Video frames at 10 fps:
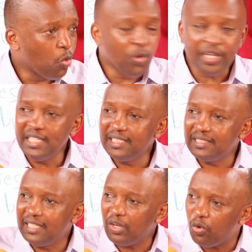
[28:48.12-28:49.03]
who
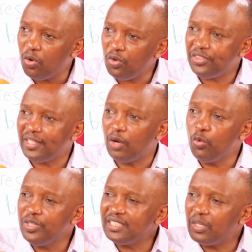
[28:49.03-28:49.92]
is the author,
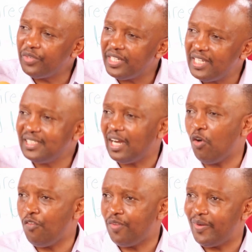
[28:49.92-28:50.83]
who is the creator
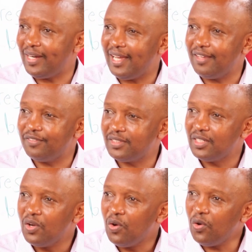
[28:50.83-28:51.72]
of our lives.
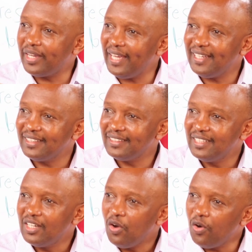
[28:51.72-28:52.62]
Okay?
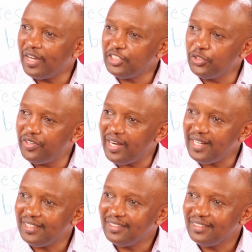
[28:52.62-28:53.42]
Okay, children?